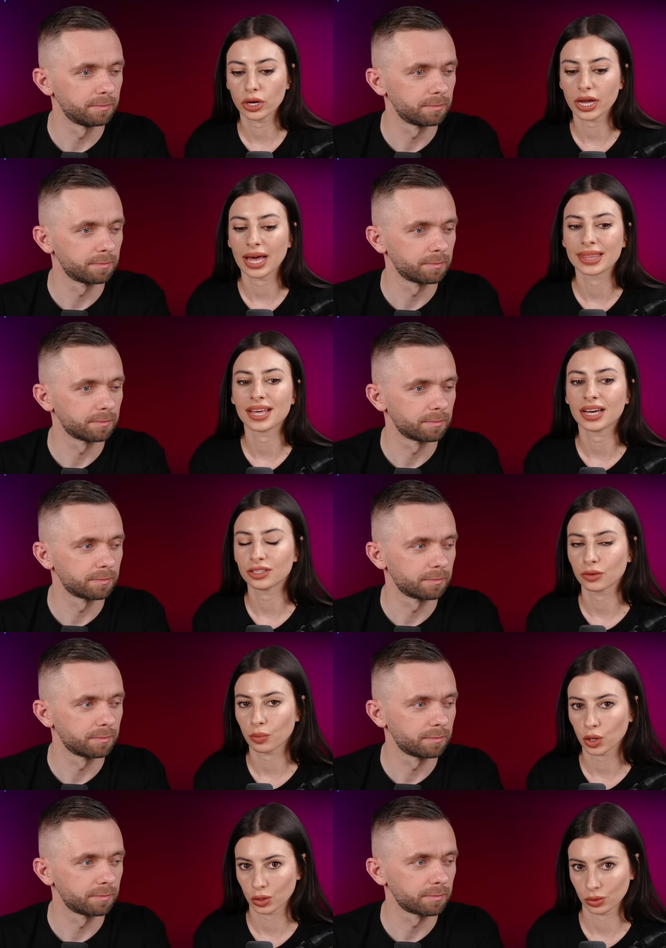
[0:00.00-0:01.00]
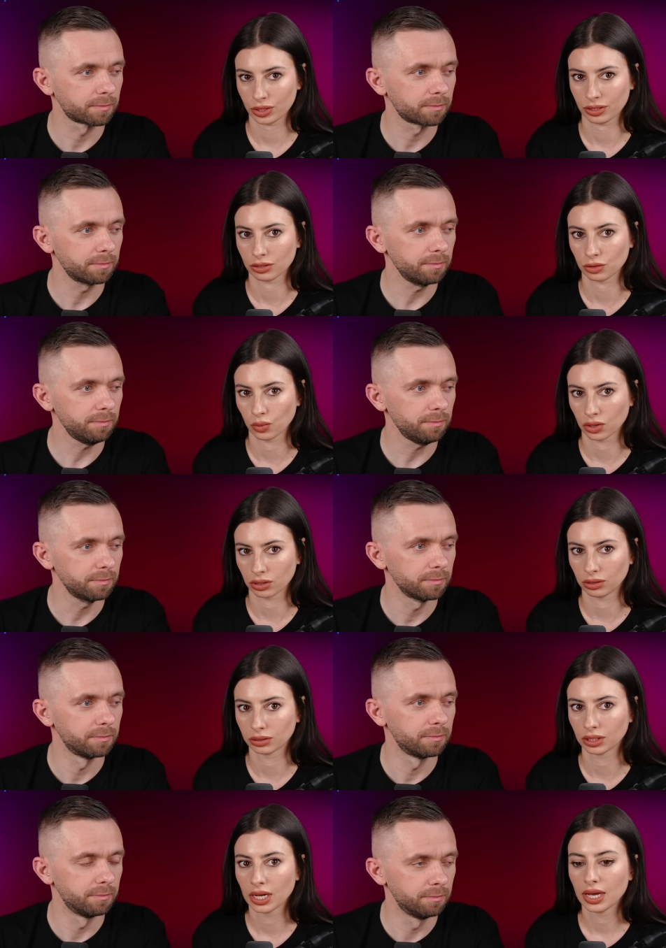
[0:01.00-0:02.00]
Speaker 1: another person's
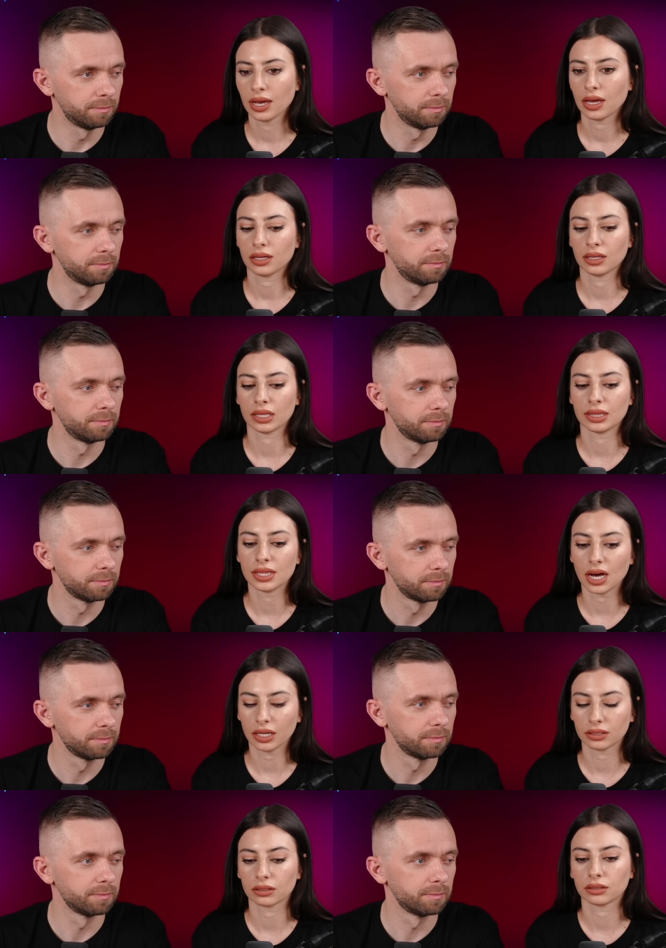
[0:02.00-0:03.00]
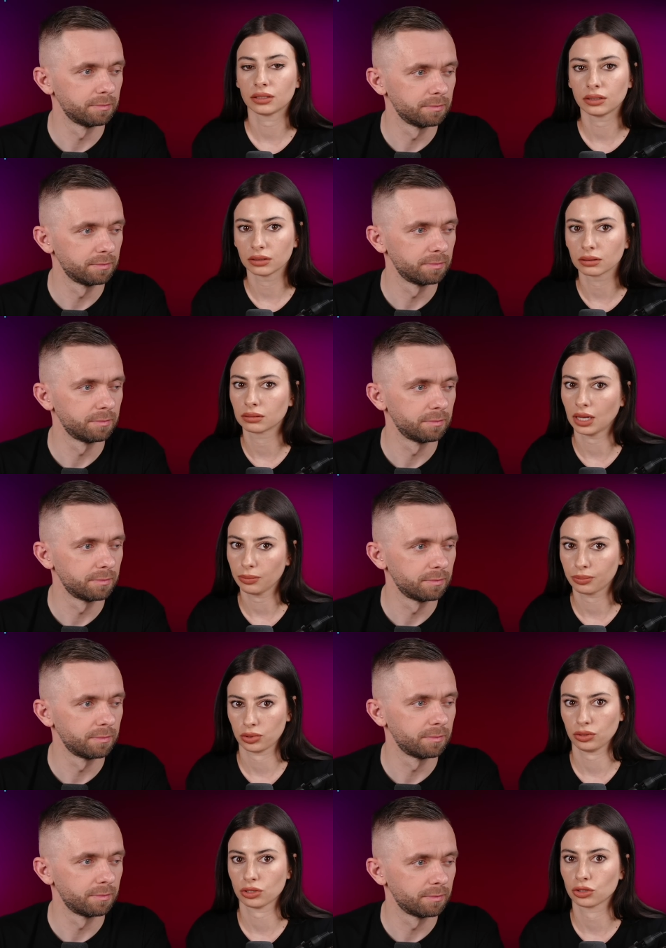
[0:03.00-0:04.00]
world mm-hmm. and not heal that
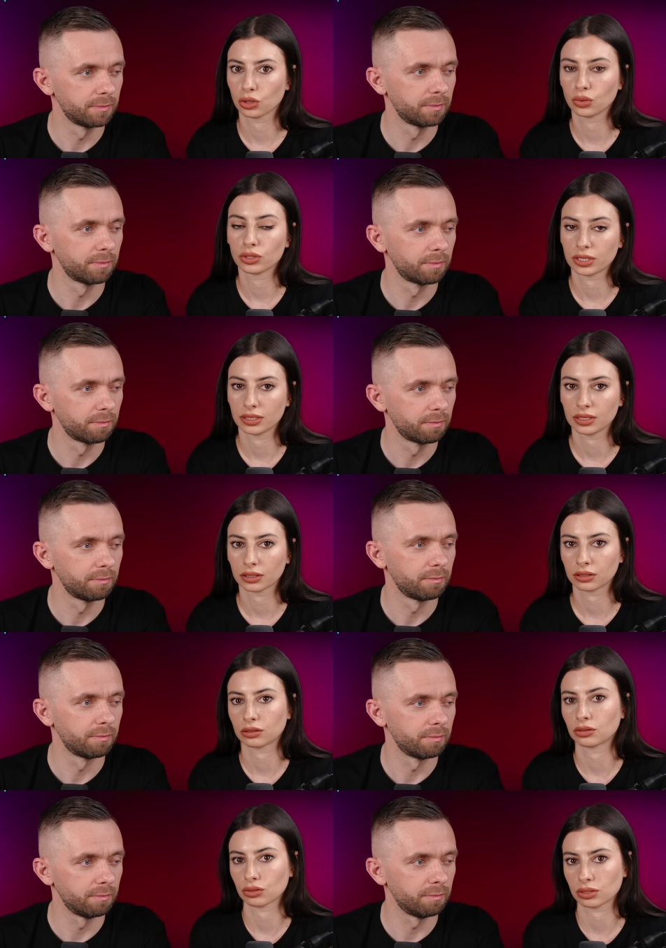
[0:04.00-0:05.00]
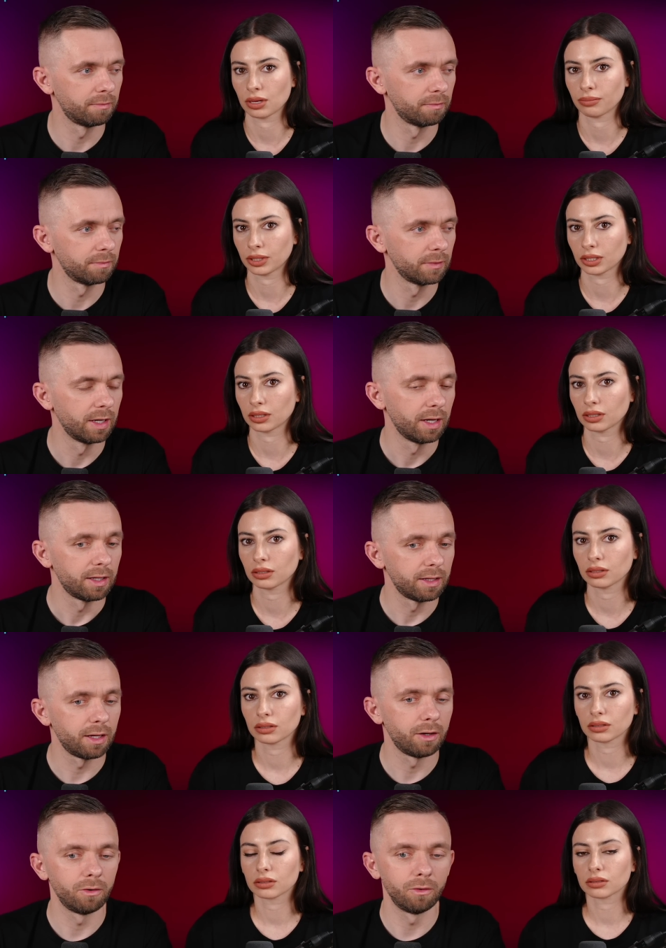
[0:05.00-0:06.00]
person who is addicted to mm-hmm. something
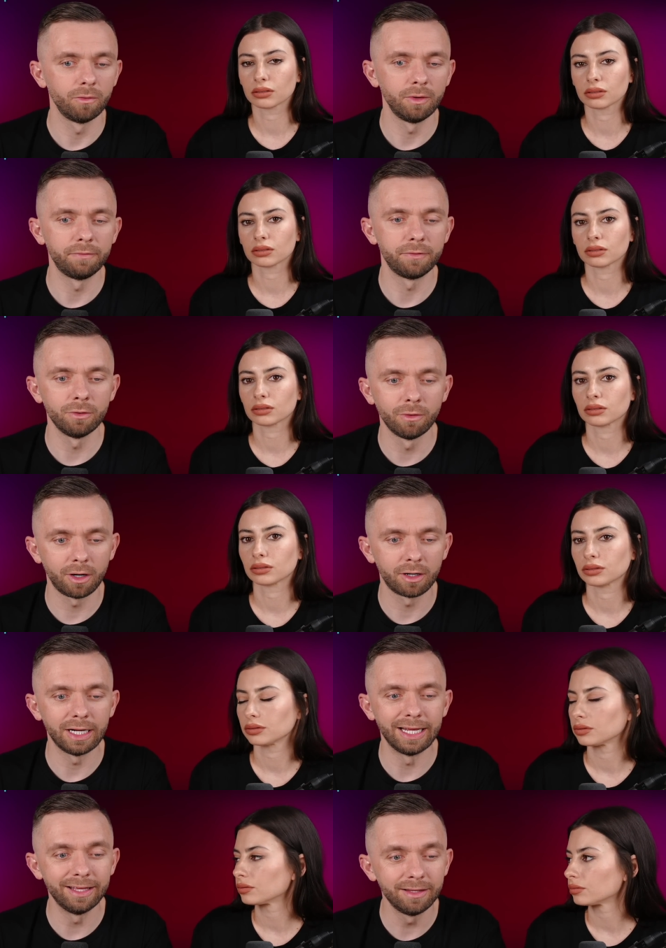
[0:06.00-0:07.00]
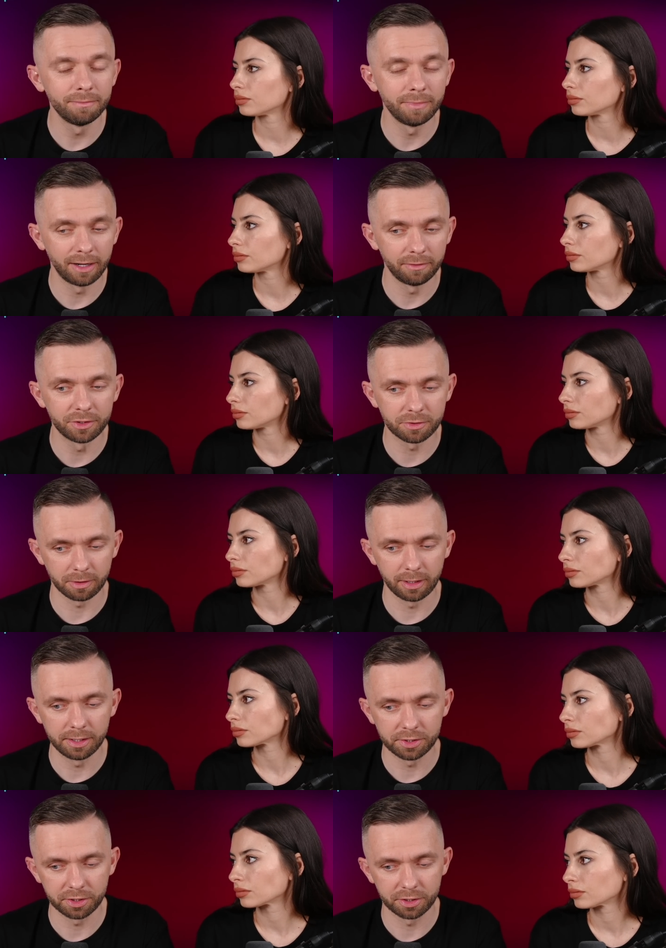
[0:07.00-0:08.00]
Speaker 2: now if you are in a marriage
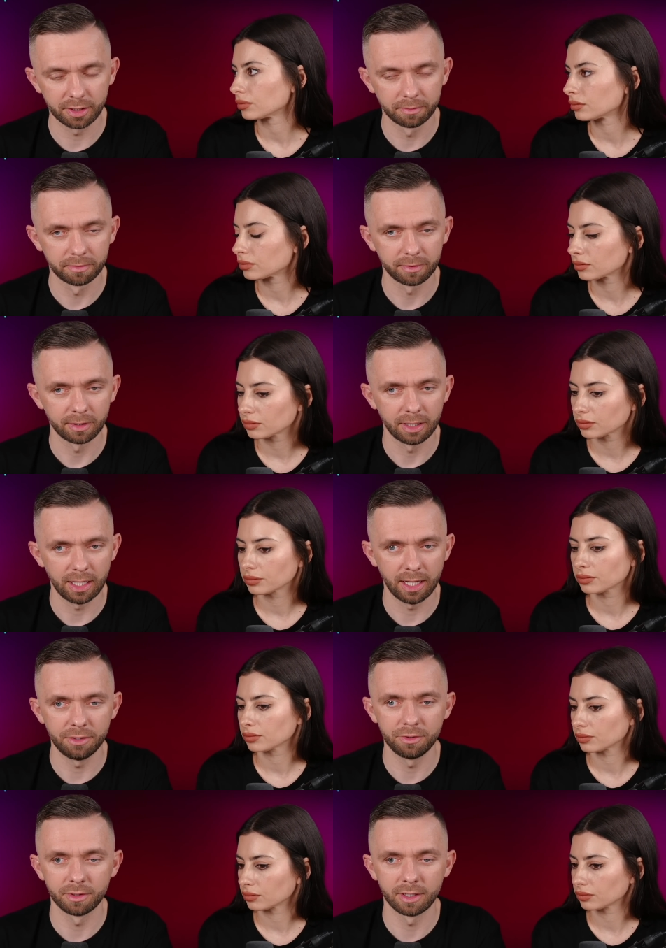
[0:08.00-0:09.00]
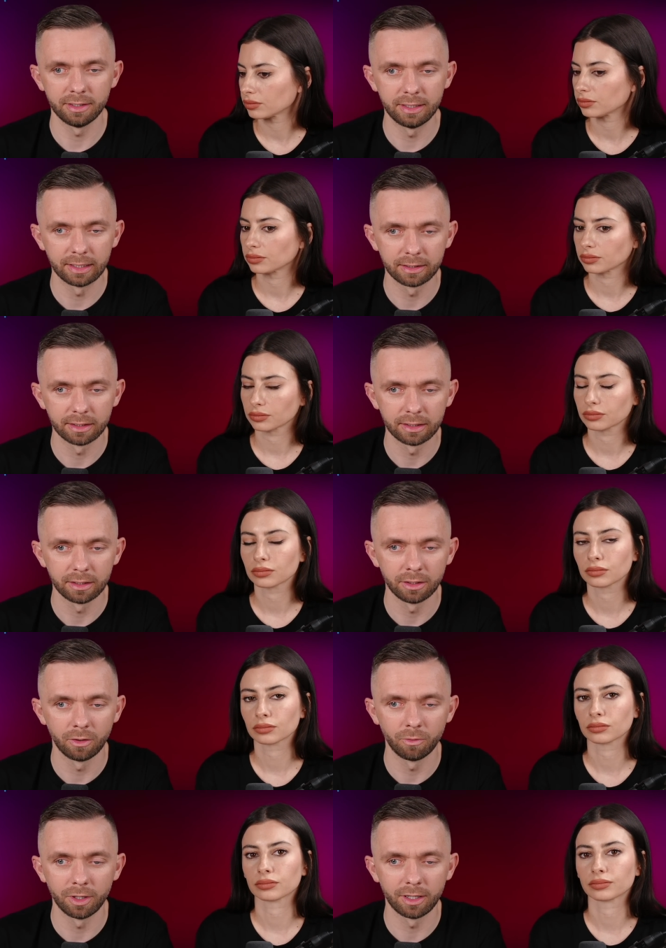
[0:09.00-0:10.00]
relationship and you are addicted. You
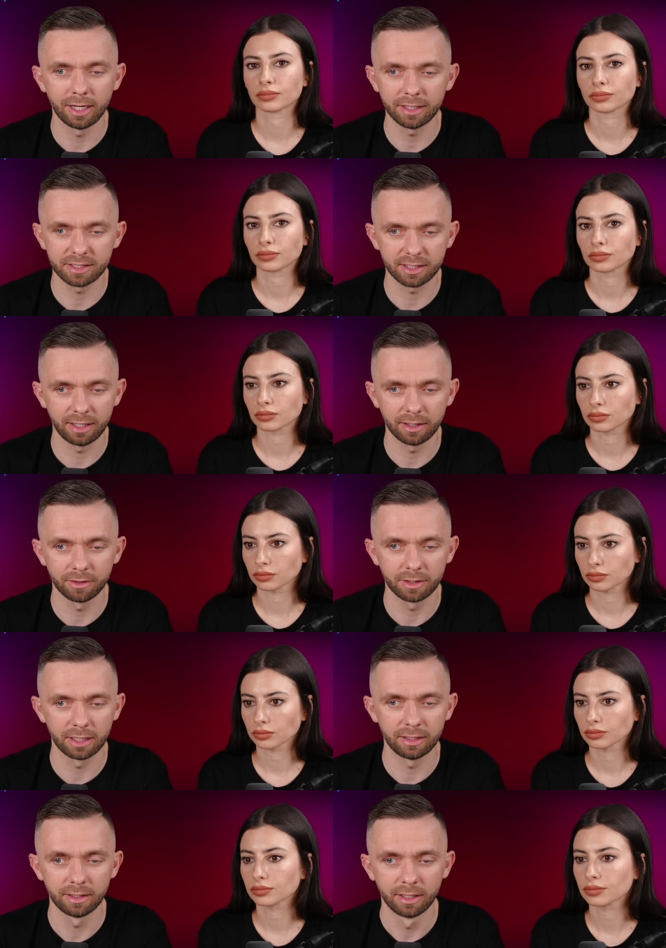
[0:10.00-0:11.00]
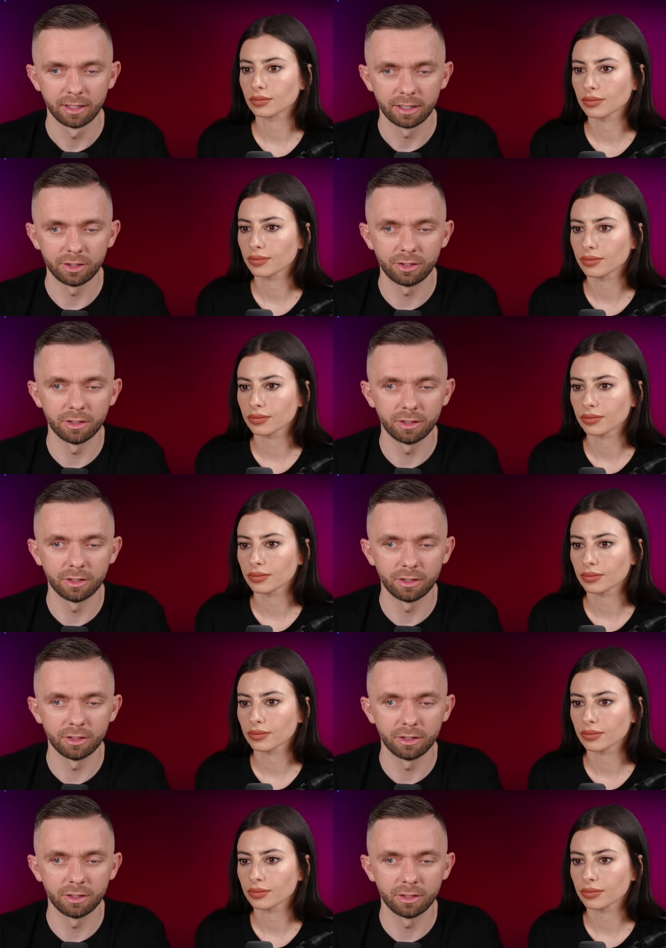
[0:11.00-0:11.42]
know, we are not saying, okay, d-